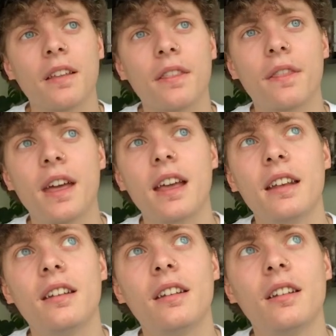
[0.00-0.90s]

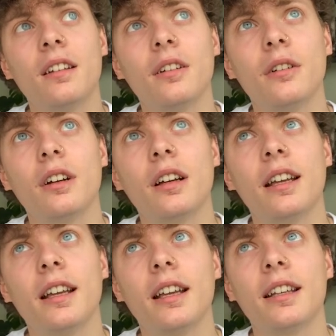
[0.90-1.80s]
then
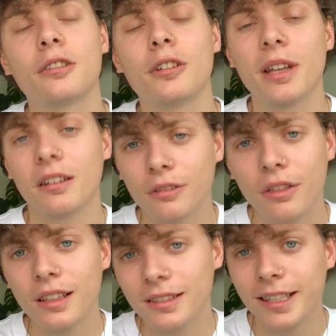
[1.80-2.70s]
it's got to be an
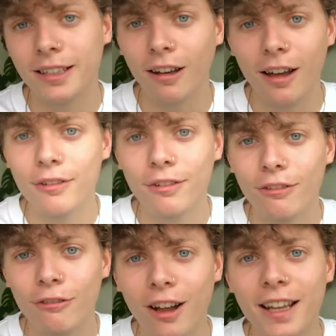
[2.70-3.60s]
authentic life,
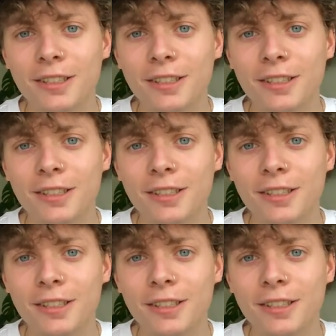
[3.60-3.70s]
right?